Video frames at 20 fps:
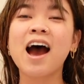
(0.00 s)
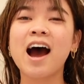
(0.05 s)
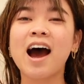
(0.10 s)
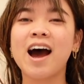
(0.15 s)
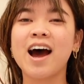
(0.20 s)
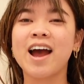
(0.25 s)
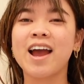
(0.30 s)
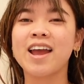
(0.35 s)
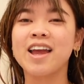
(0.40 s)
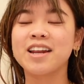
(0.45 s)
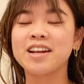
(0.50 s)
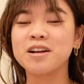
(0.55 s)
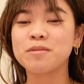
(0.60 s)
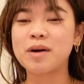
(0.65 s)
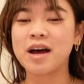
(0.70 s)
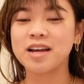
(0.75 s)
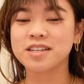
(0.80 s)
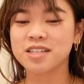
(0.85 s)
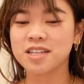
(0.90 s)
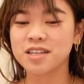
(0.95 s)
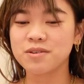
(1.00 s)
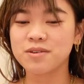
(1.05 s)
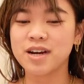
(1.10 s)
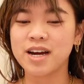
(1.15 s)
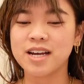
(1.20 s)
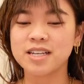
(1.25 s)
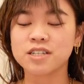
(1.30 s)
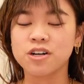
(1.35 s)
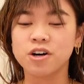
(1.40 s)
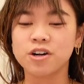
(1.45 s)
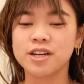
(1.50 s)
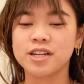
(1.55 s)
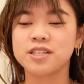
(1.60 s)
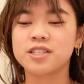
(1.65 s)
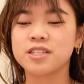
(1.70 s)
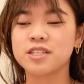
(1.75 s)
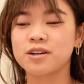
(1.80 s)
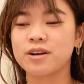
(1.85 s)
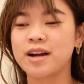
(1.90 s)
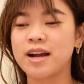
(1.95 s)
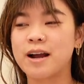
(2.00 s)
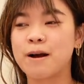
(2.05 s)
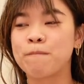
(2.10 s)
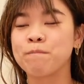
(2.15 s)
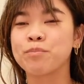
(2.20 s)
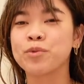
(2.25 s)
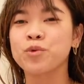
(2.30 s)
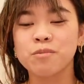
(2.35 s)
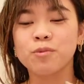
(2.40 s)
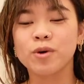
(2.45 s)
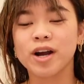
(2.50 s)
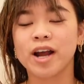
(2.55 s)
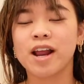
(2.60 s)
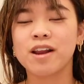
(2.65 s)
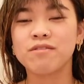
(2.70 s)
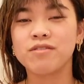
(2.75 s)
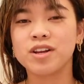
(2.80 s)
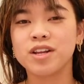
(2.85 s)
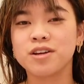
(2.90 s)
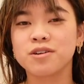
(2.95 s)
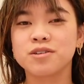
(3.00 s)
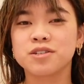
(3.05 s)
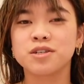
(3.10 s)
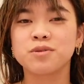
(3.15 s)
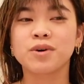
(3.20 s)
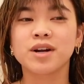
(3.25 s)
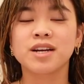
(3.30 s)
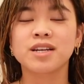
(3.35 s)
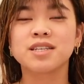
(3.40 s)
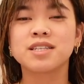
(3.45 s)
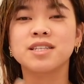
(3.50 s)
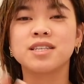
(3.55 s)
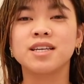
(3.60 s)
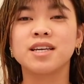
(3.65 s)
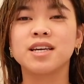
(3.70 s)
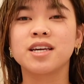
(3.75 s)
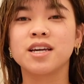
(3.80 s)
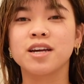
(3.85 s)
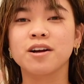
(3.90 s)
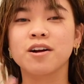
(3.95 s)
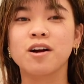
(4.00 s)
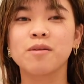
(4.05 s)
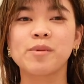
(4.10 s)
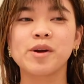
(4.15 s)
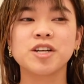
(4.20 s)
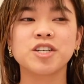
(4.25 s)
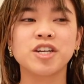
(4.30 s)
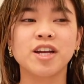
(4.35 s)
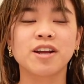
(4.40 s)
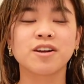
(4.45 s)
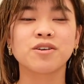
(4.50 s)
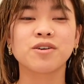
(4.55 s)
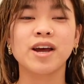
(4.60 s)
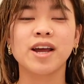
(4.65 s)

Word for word: I ended up asking you guys on Instagram what kind of videos you wanted to see here on my channel,